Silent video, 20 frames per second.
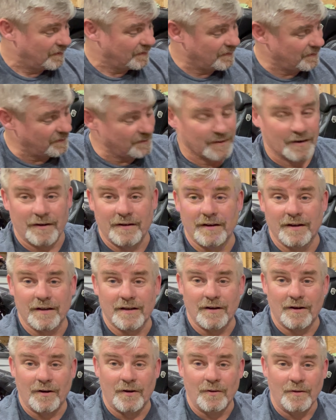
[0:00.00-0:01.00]
there you
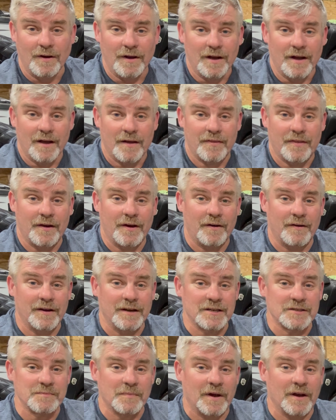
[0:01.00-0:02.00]
go. There
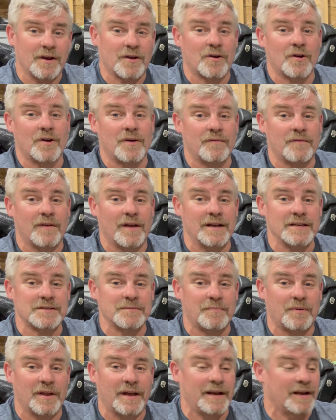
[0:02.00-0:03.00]
is my curved
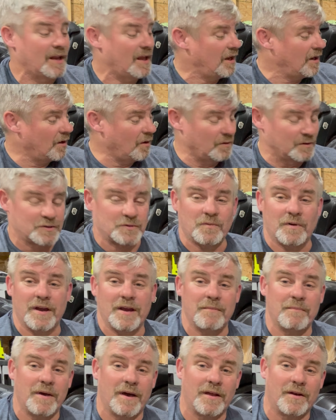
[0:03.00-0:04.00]
license plate. Looks
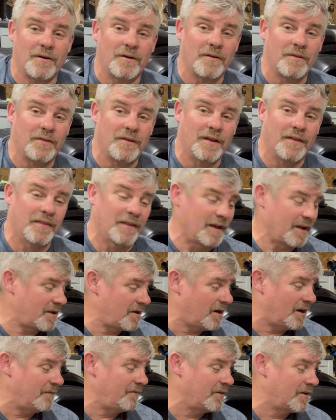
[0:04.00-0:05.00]
way better than that
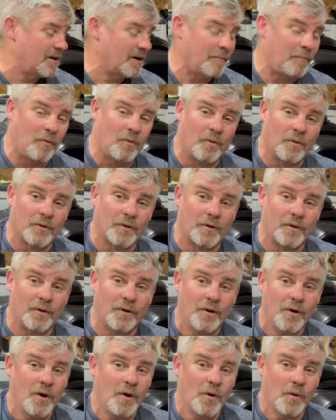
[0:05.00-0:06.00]
coffee cup
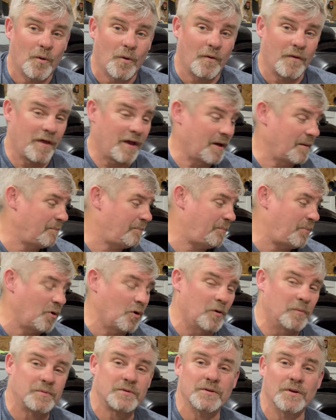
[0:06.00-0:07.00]
holder or that
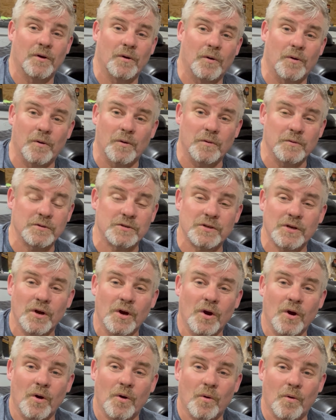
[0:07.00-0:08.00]
Pope's nose
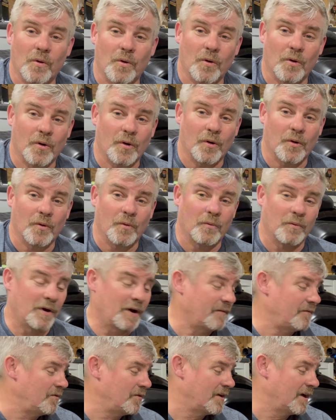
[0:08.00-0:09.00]
or
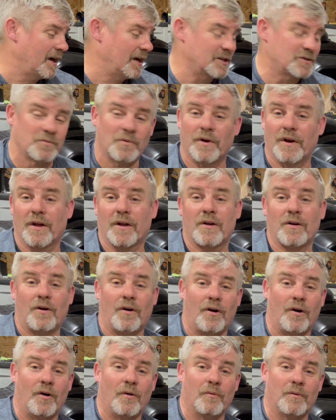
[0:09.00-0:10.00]
whatever you guys want to
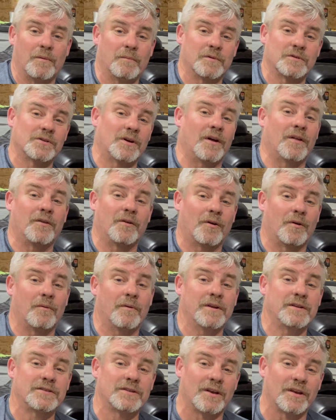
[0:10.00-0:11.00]
call what was on there
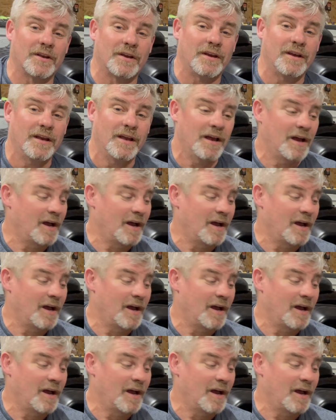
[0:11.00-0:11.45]
originally.